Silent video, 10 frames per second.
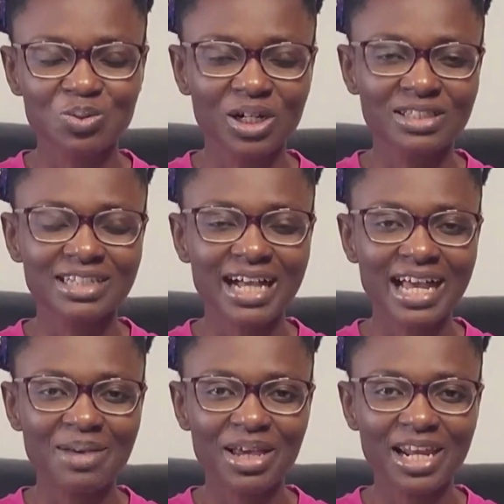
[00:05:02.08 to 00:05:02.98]
one
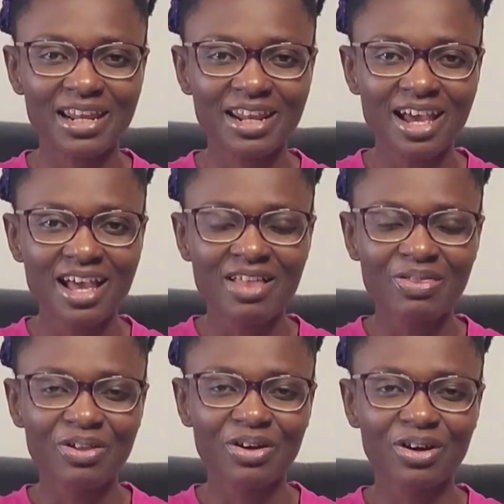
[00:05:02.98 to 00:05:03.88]
time, and then
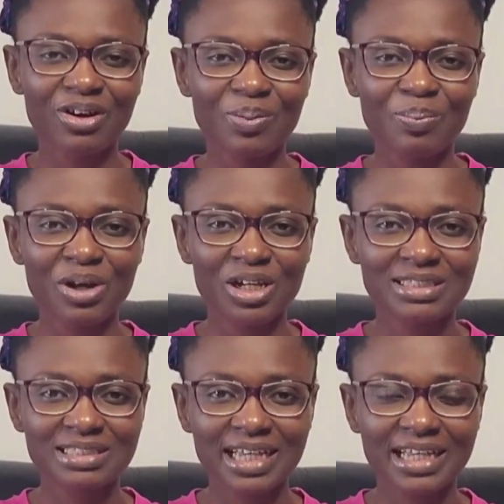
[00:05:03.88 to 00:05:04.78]
the
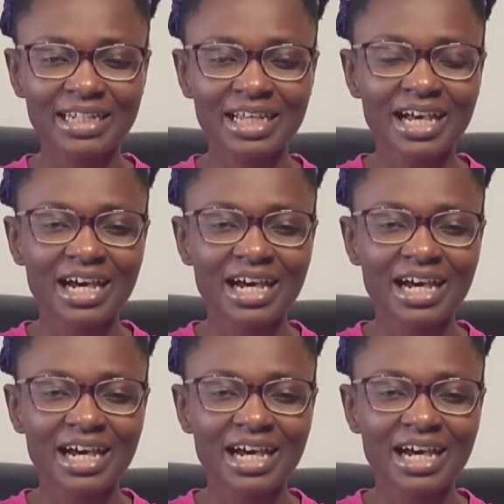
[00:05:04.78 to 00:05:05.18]
person